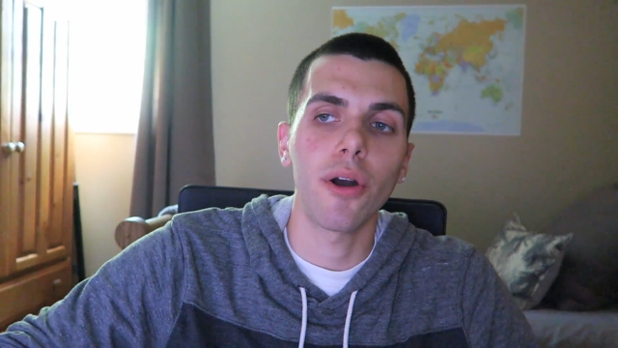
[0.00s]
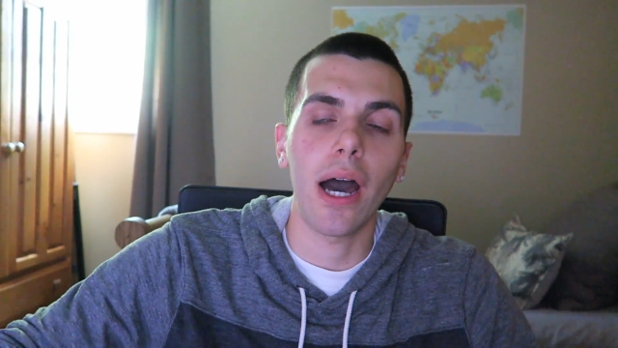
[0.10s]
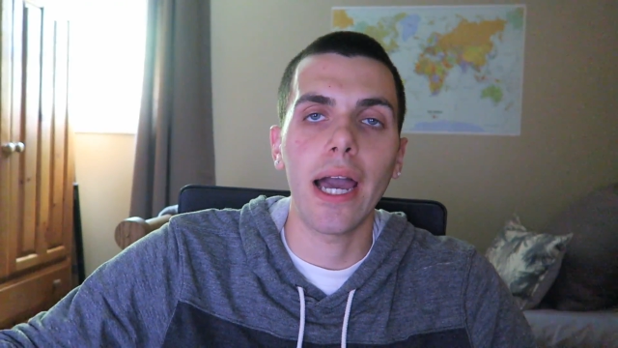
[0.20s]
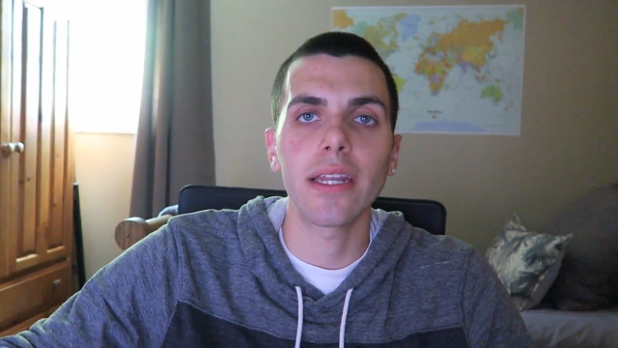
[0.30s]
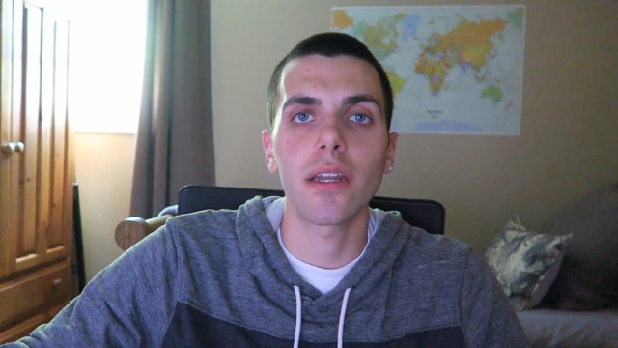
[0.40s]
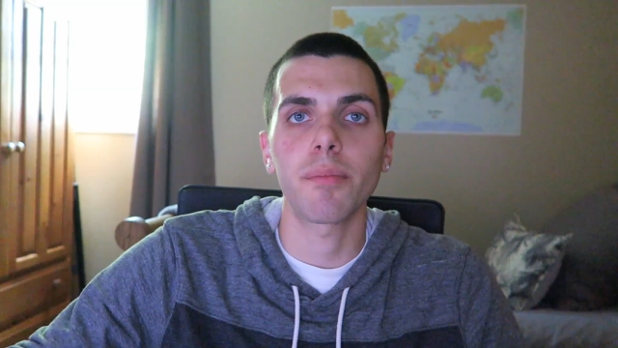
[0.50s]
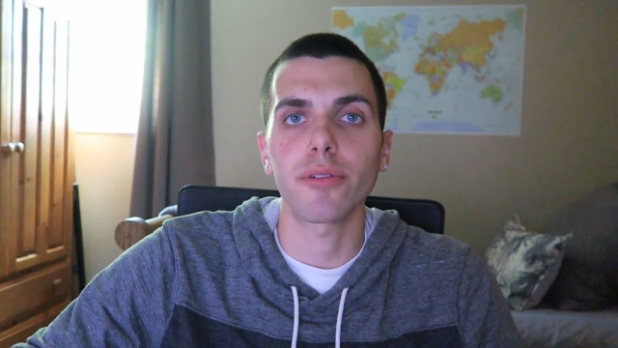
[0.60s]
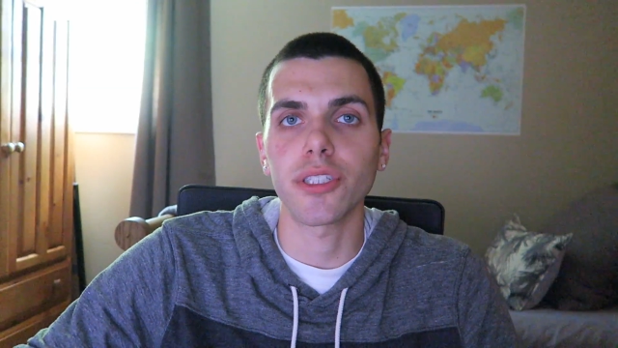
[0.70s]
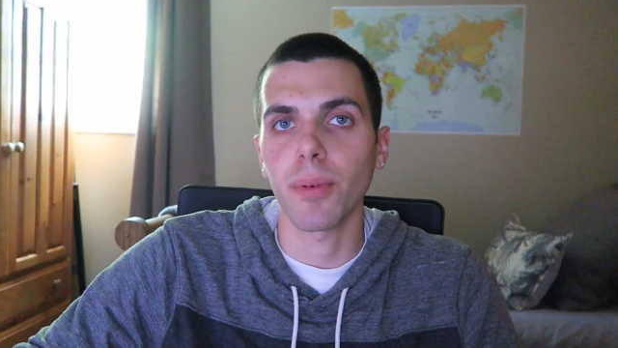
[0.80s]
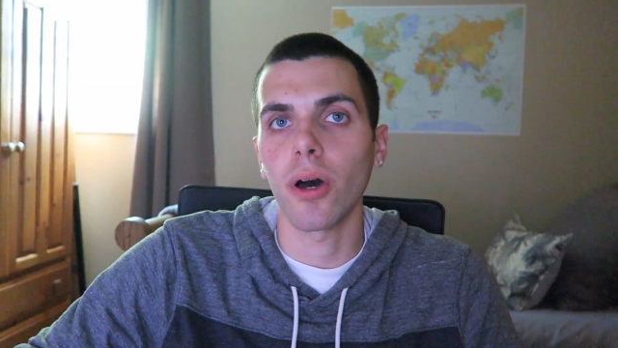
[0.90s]
I ended up
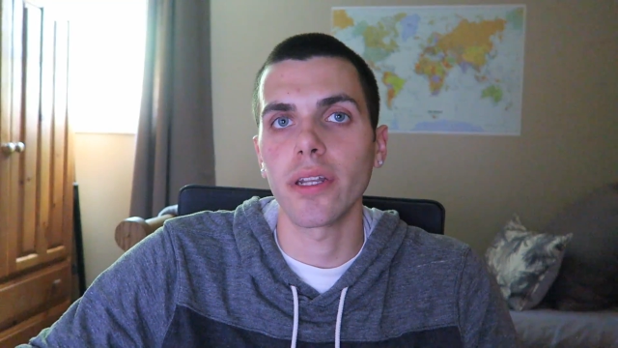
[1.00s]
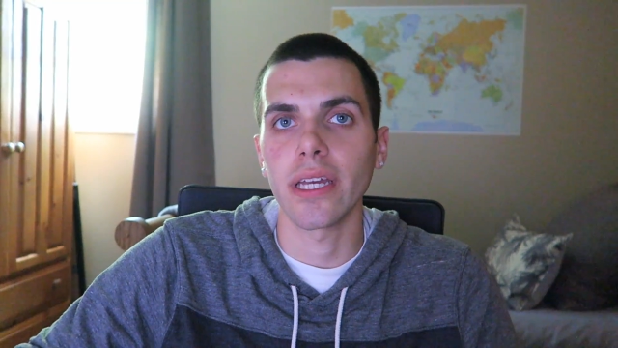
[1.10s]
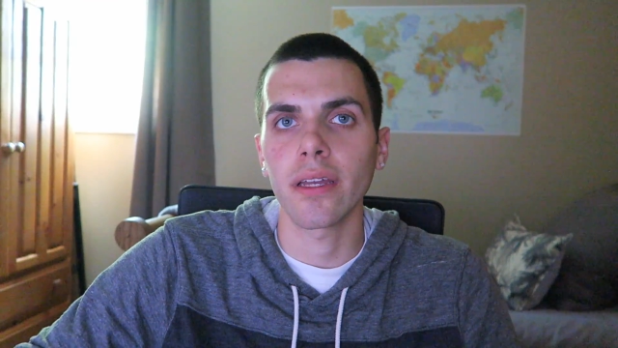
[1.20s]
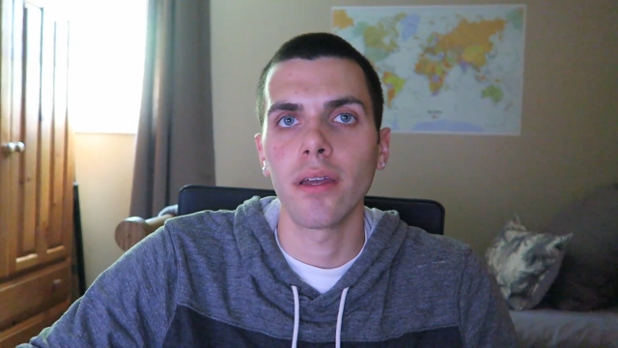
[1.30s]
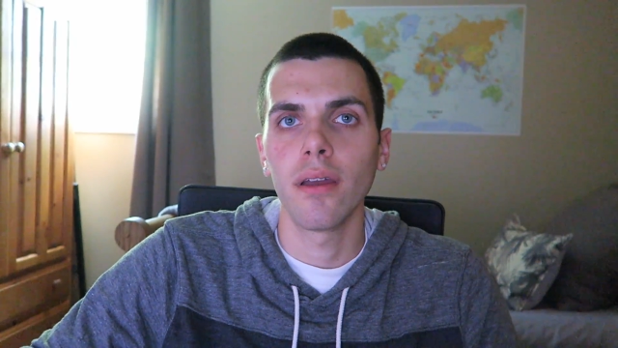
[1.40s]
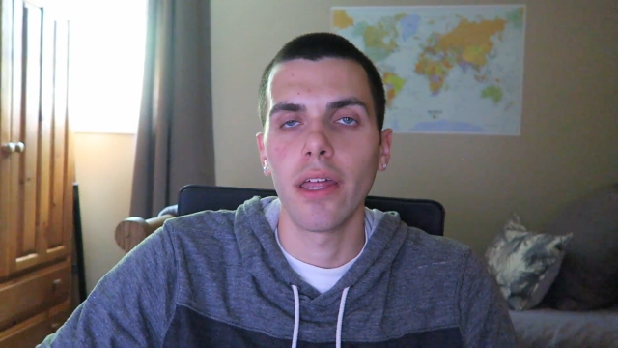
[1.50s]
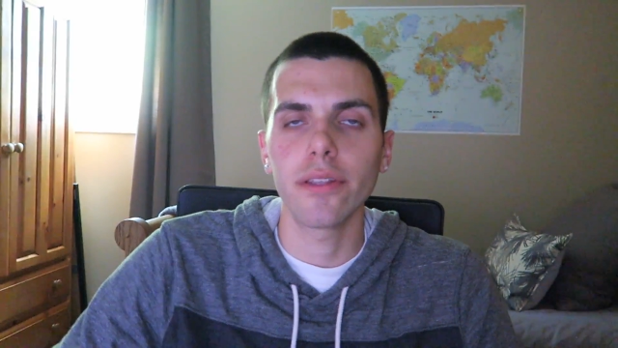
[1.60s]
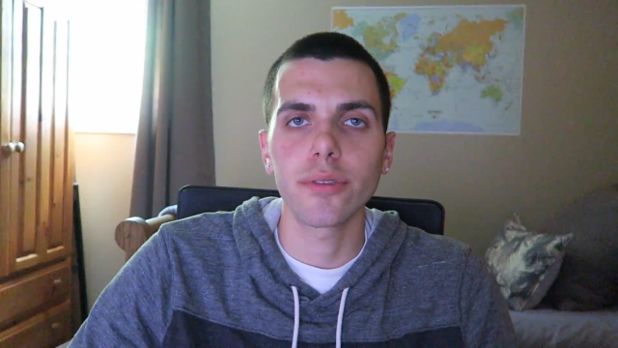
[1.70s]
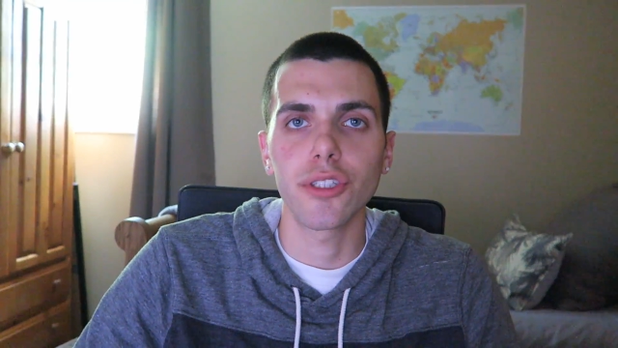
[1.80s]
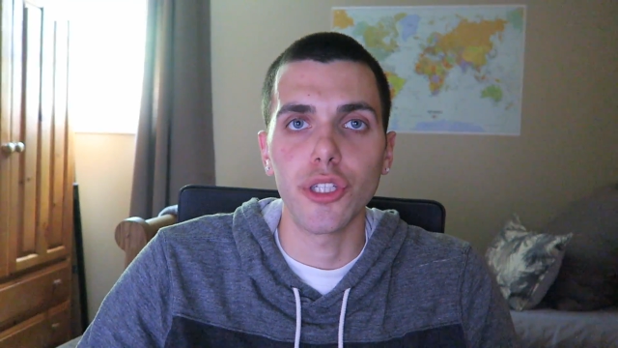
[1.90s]
responding, and
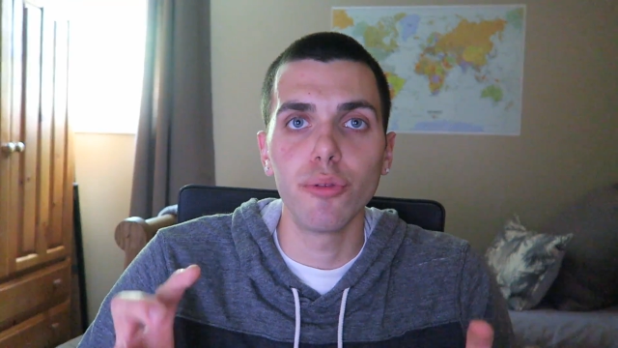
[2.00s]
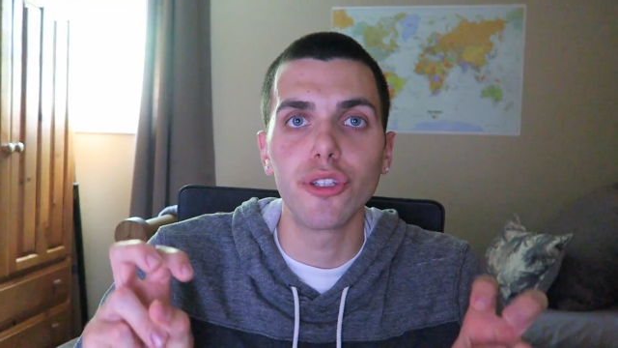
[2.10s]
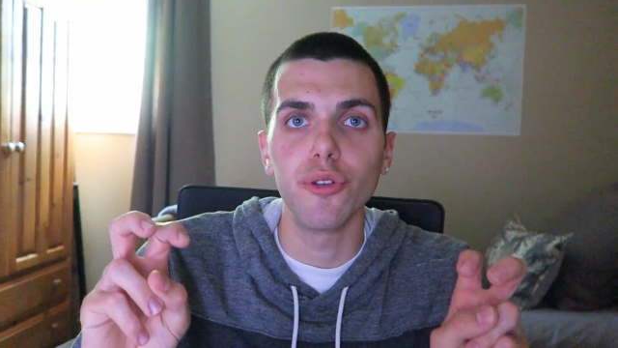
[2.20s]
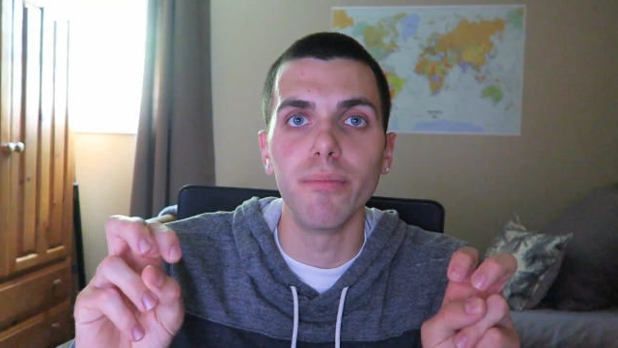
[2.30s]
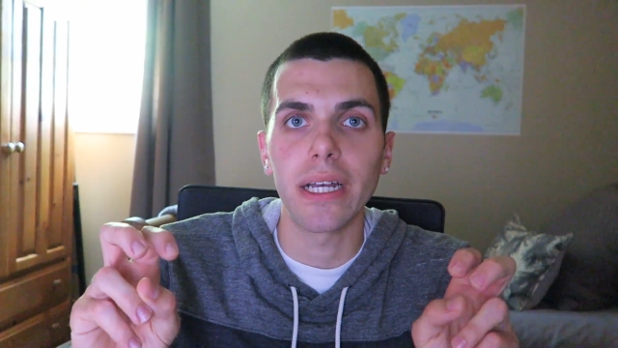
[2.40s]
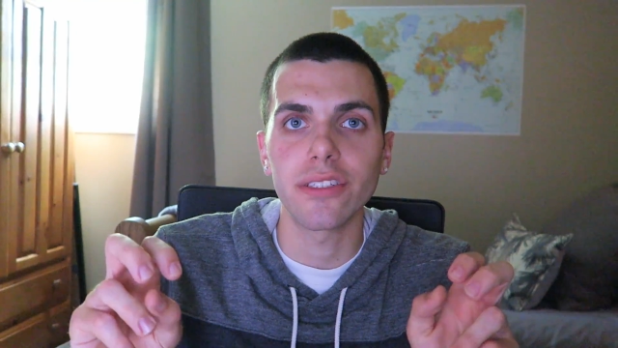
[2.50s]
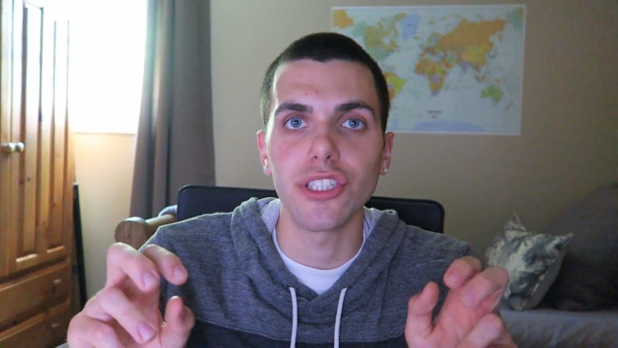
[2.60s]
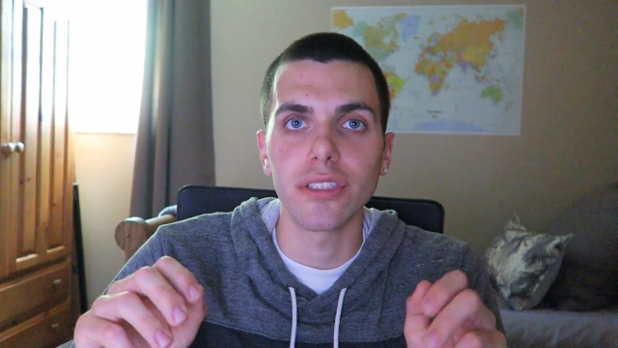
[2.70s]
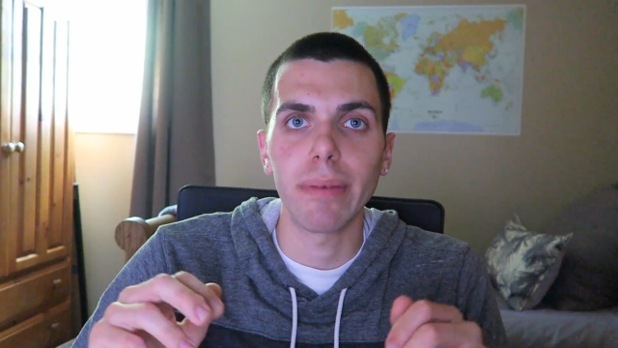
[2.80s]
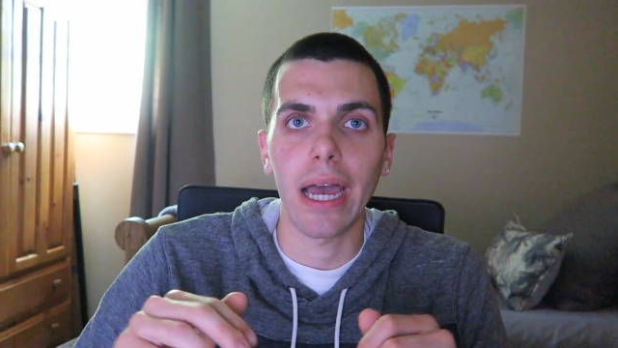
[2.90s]
this was YouTube
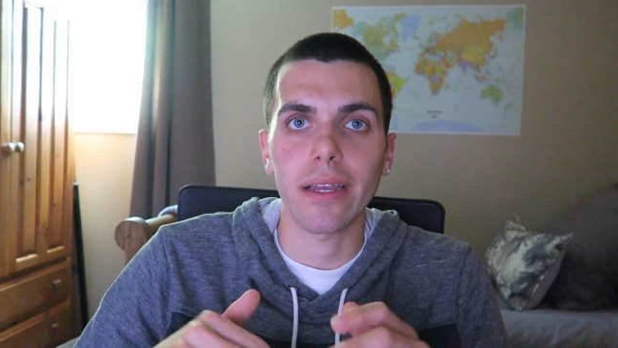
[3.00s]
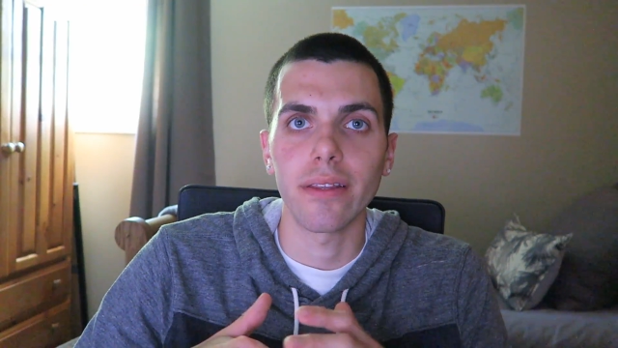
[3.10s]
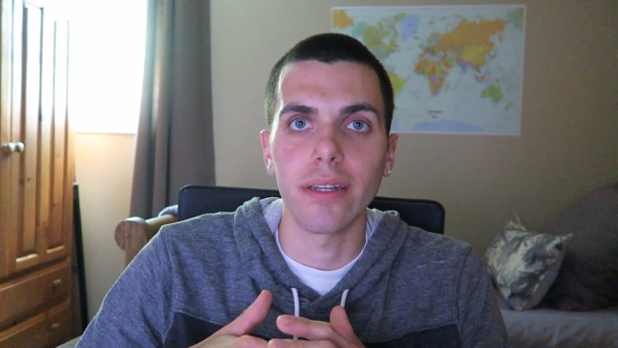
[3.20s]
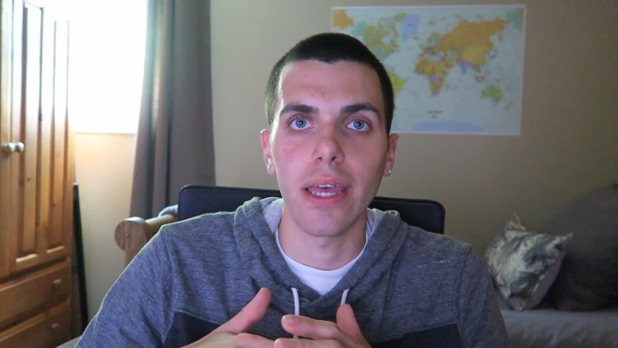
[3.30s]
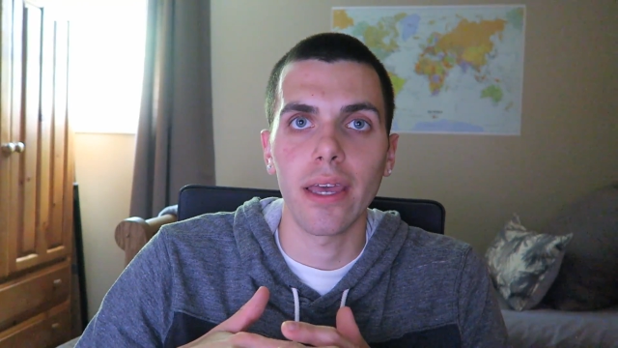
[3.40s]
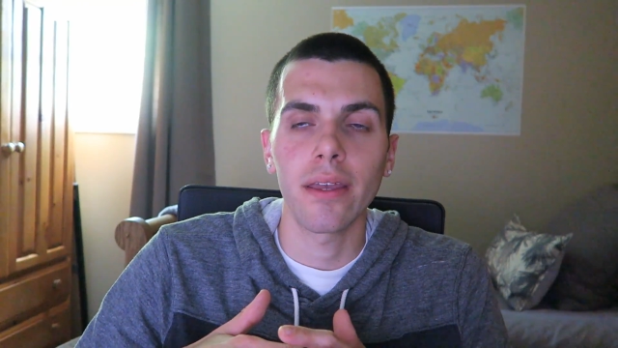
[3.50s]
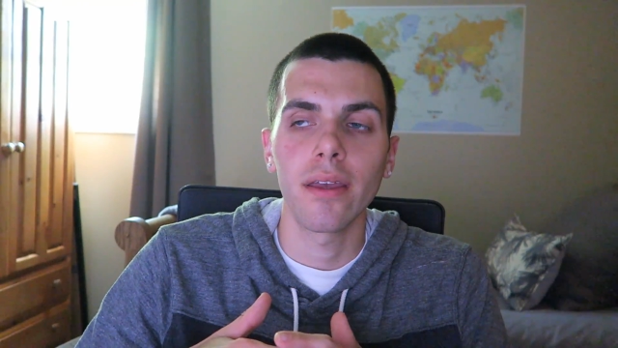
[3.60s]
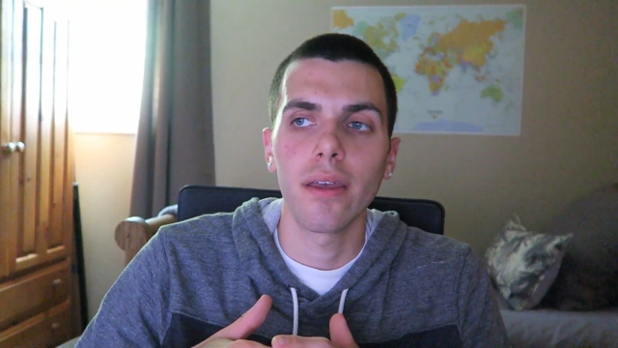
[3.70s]
messages back in the day.